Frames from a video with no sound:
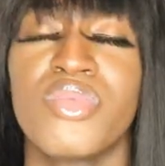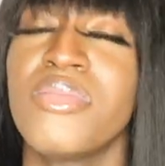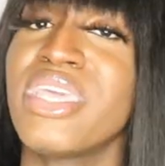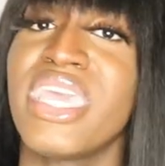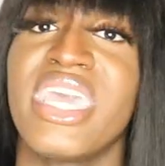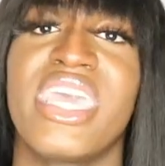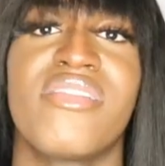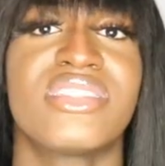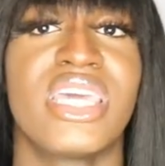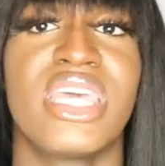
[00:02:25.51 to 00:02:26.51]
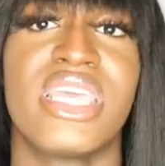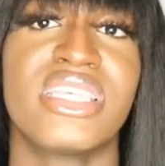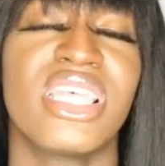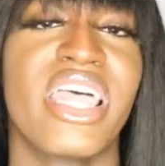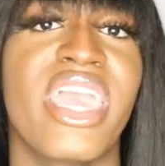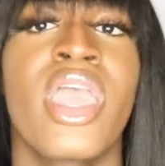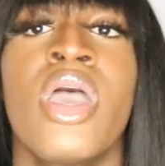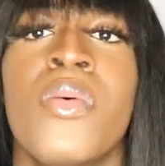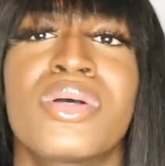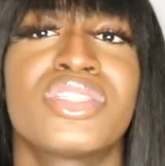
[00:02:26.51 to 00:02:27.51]
And when we get irritated easily, like
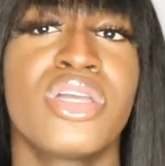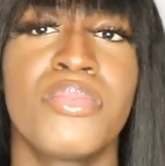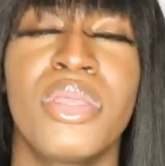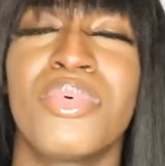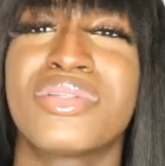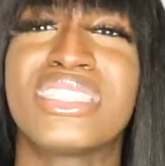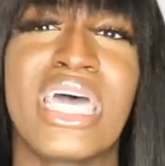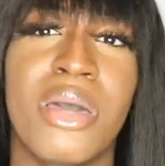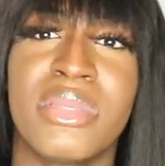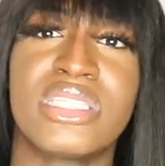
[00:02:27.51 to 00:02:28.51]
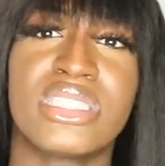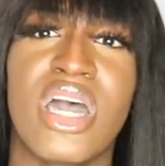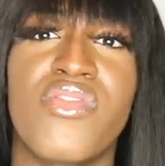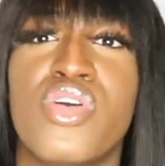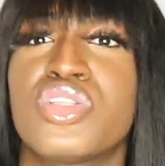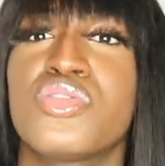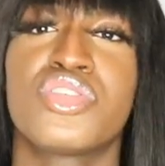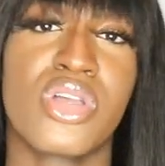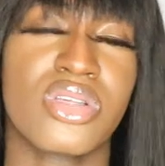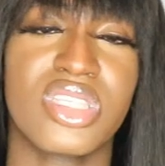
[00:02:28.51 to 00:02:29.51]
when certain people tell me stuff or do
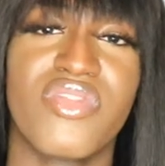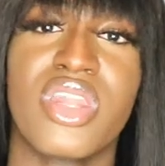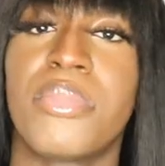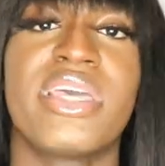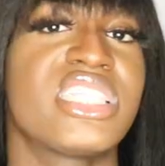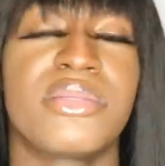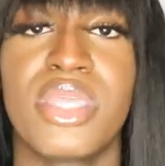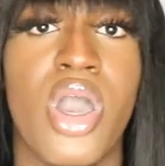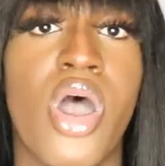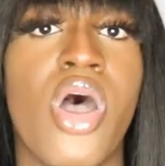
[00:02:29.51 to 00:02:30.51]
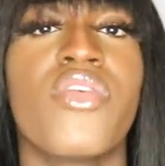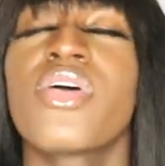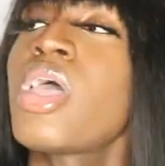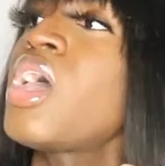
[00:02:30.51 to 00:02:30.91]
certain stuff, it'll piss me off.